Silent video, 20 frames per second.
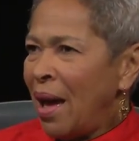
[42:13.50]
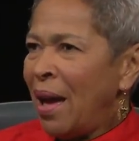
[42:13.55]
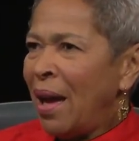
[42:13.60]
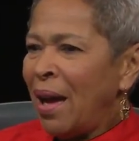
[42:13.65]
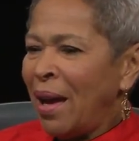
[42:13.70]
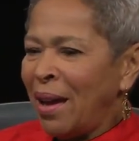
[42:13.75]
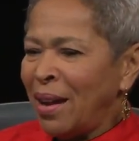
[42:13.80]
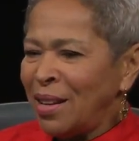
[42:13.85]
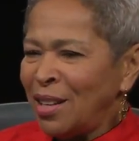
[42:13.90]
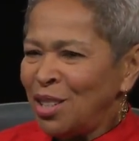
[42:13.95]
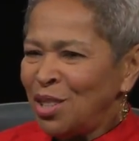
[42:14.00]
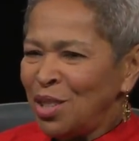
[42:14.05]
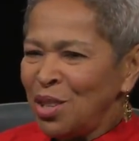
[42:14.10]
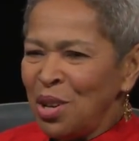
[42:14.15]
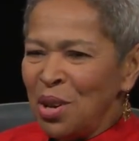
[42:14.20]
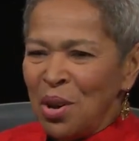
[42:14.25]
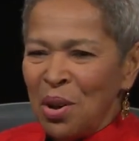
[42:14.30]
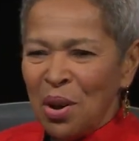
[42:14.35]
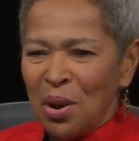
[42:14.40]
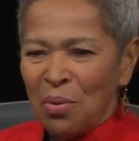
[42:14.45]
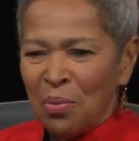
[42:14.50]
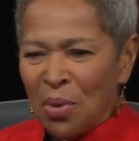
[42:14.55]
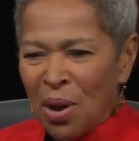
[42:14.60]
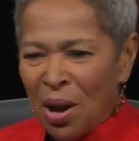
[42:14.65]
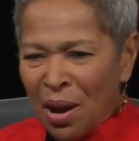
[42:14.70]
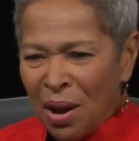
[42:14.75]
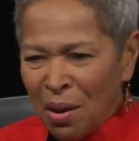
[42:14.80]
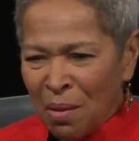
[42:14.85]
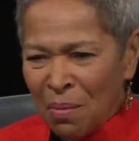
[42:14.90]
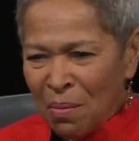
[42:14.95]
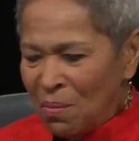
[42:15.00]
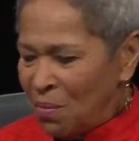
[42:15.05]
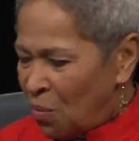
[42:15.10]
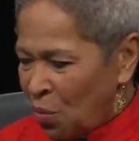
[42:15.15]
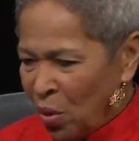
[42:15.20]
And um,